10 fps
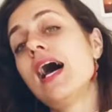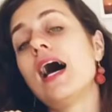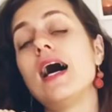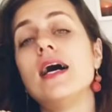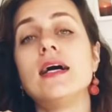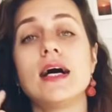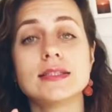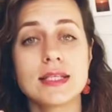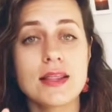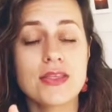
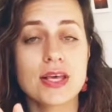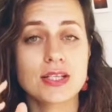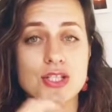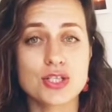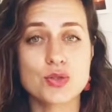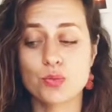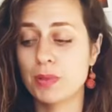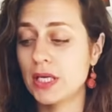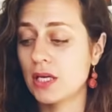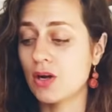Another thing just to
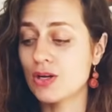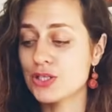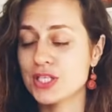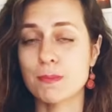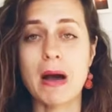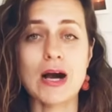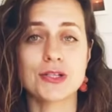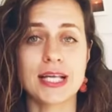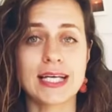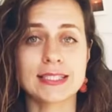be conscious about
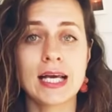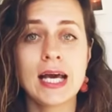that,